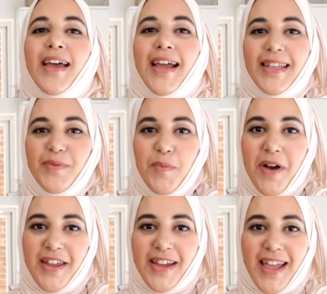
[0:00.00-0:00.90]
Eid
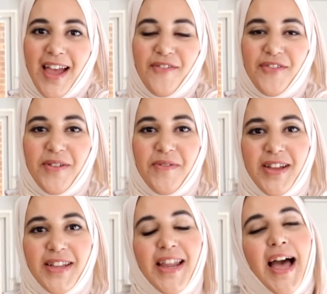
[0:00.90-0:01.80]
Mubarak
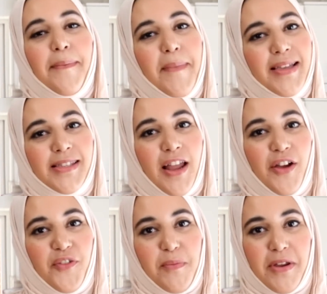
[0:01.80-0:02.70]
everyone, I'm Maha Salah
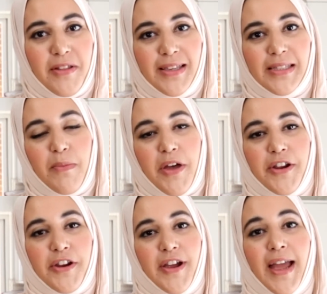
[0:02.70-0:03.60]
from Middle East
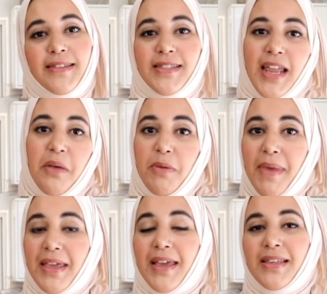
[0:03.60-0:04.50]
Monitor, and today I'll be
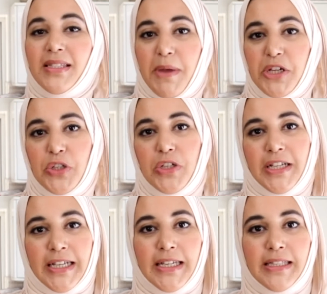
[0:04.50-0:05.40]
making a special
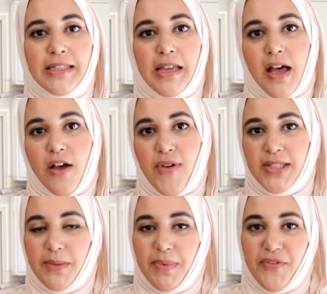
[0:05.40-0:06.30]
Eid
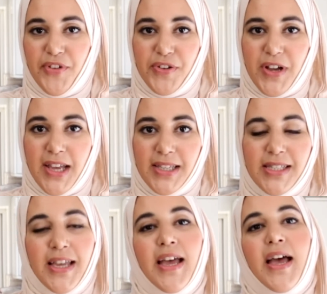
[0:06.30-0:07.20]
recipe for you guys.
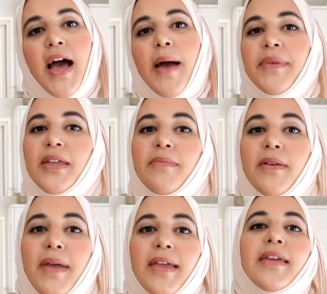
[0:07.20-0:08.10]
I'm going to be
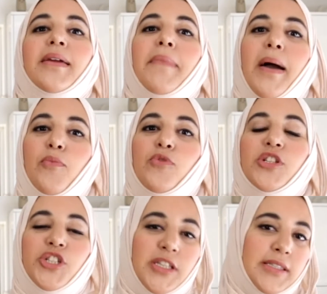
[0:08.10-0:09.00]
making Ma'amoul
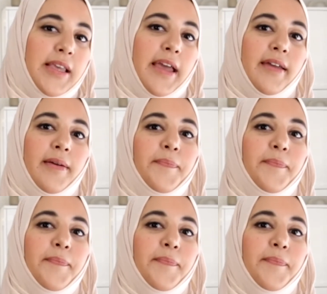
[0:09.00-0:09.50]
Cheesecake.